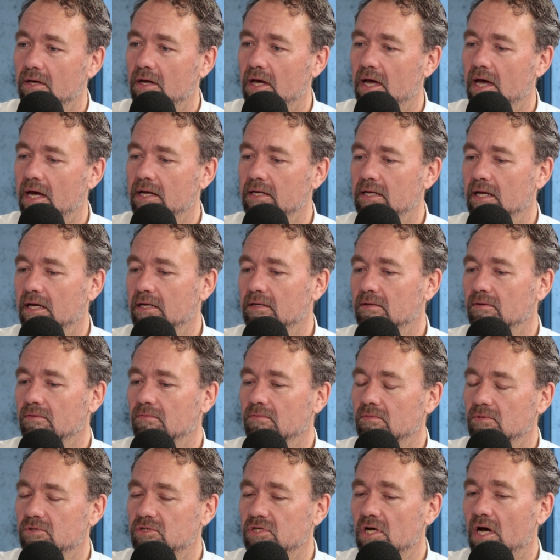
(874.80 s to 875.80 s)

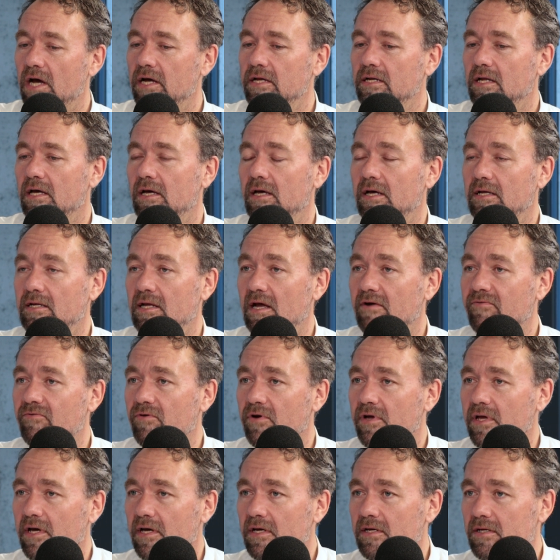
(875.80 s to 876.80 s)
And China and
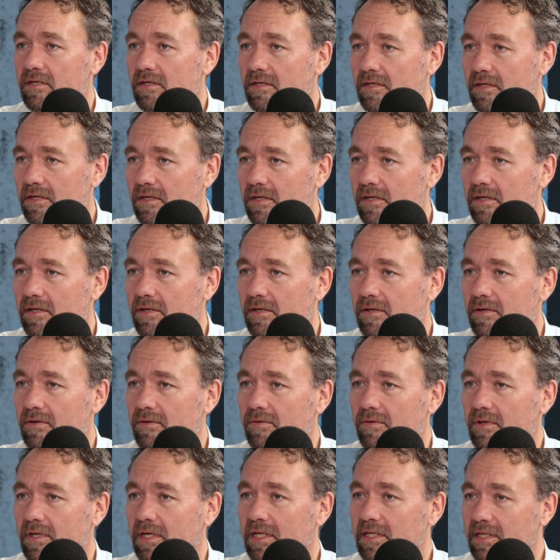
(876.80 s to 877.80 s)
Africa,
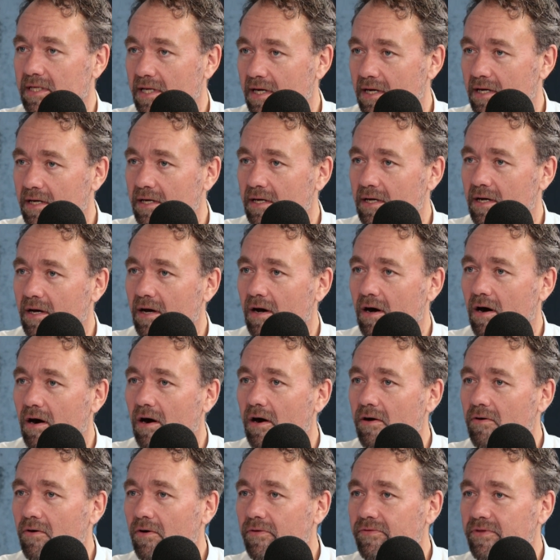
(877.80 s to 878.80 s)
India,
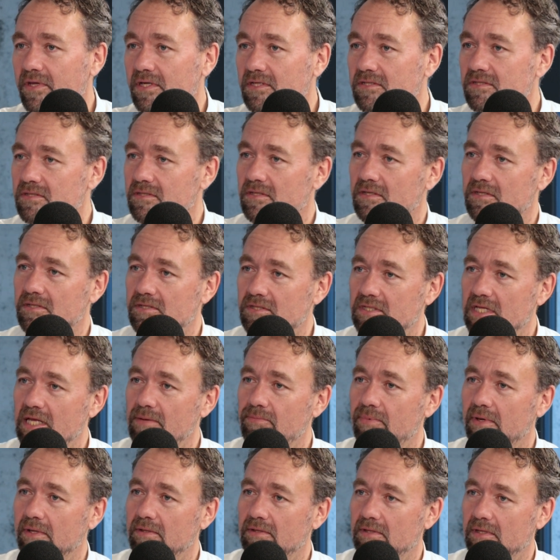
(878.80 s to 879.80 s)
are on this
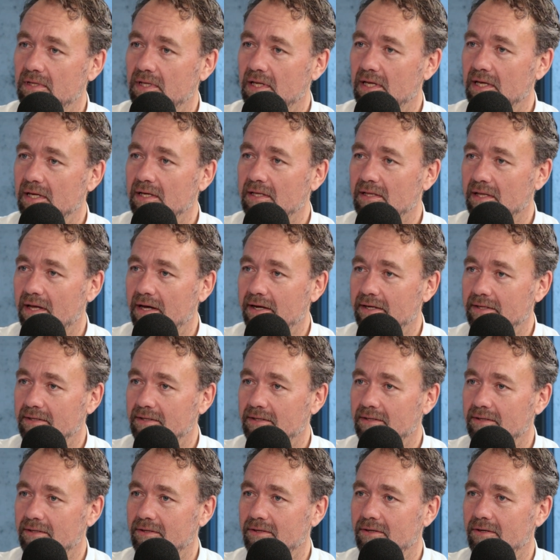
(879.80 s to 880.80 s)
steep incline.
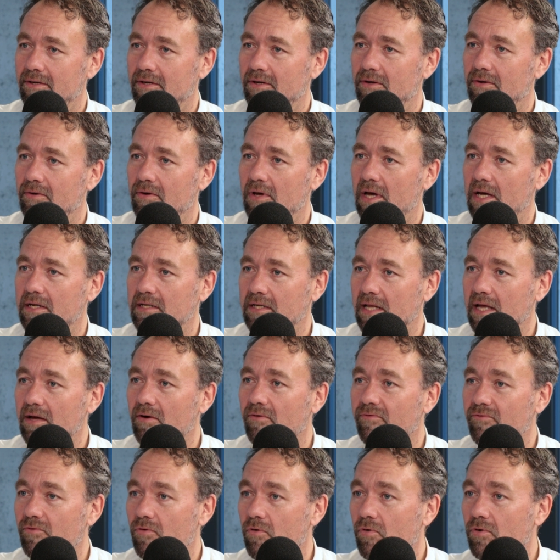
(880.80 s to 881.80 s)
And they,
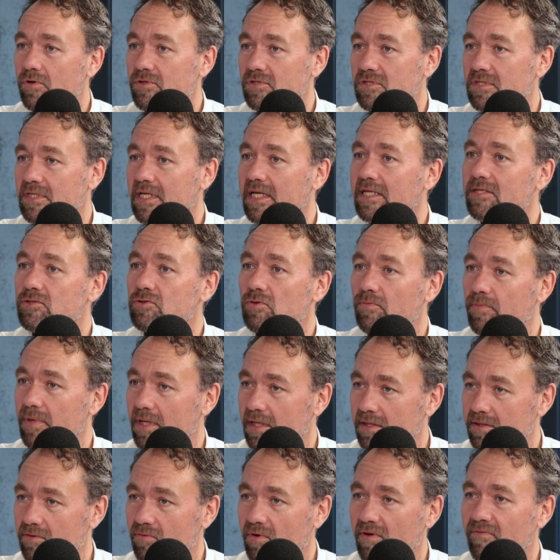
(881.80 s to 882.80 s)
of course, need to
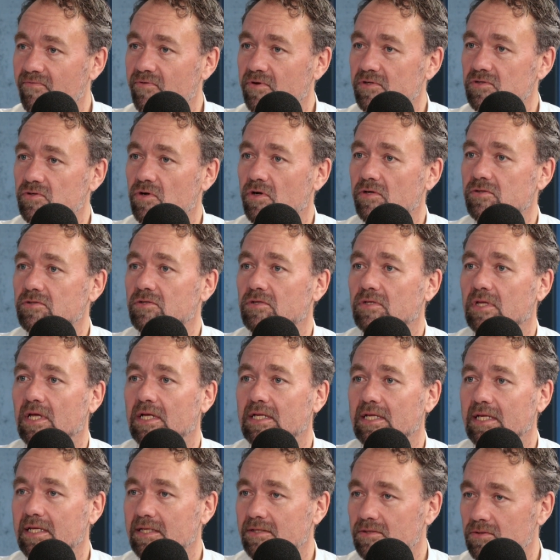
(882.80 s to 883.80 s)
build their infrastructure. They
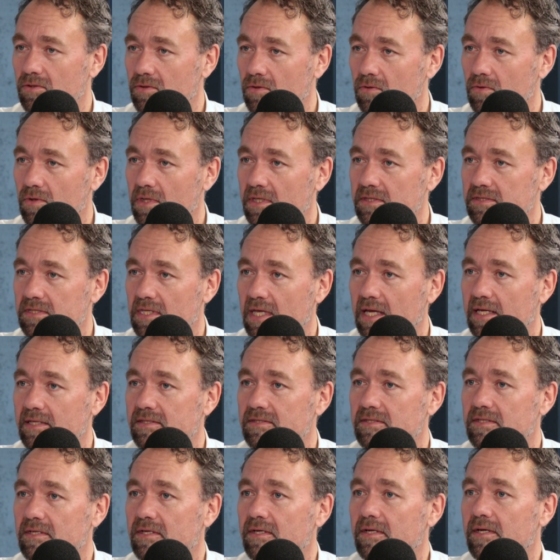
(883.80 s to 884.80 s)
need to do these
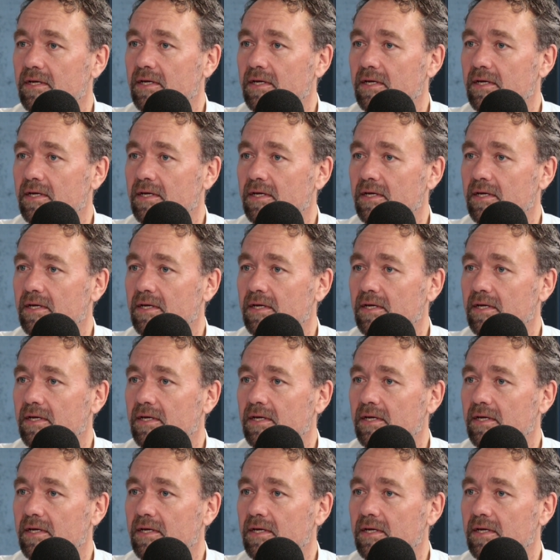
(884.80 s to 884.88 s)
things.